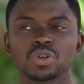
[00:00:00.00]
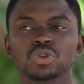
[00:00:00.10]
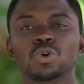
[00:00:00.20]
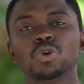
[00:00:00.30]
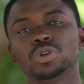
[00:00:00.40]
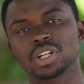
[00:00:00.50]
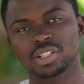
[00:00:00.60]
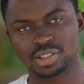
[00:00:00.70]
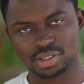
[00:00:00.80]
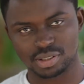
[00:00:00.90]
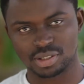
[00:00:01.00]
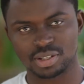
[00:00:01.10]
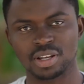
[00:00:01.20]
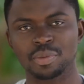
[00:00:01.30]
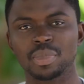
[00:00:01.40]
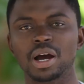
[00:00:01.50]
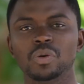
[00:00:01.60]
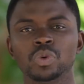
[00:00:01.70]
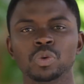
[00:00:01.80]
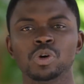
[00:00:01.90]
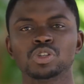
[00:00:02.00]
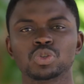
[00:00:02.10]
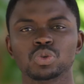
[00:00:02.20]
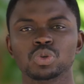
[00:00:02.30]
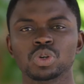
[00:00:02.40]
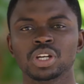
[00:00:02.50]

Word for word: so this December, we want to